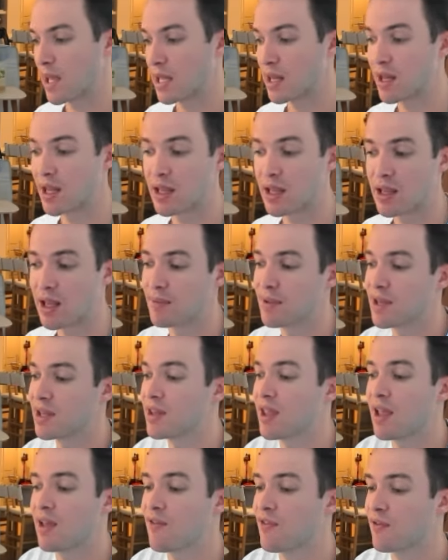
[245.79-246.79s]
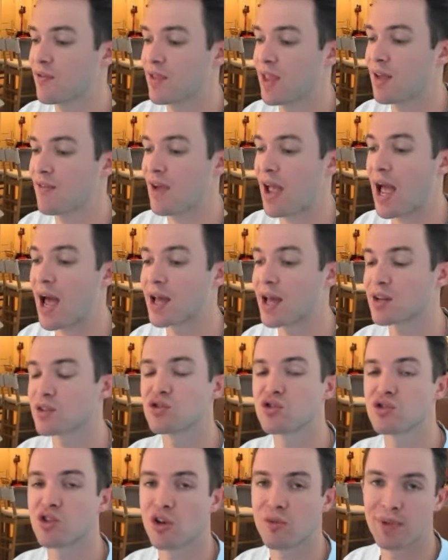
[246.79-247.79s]
And I mean, they've added
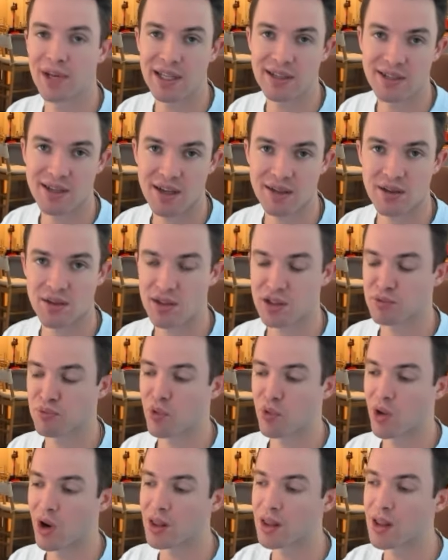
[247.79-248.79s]
so many sets at this point.